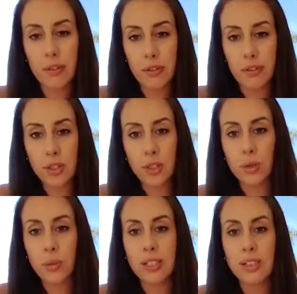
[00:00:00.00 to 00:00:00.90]
for
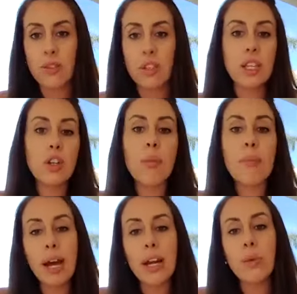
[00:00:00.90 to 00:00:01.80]
52 weeks of the year, no
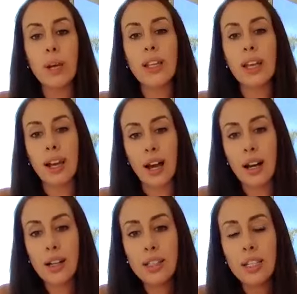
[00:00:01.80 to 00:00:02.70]
matter where they
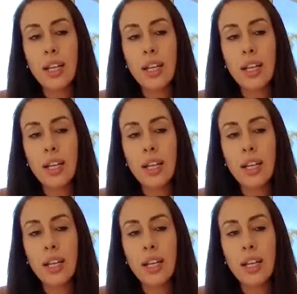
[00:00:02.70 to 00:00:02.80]
are,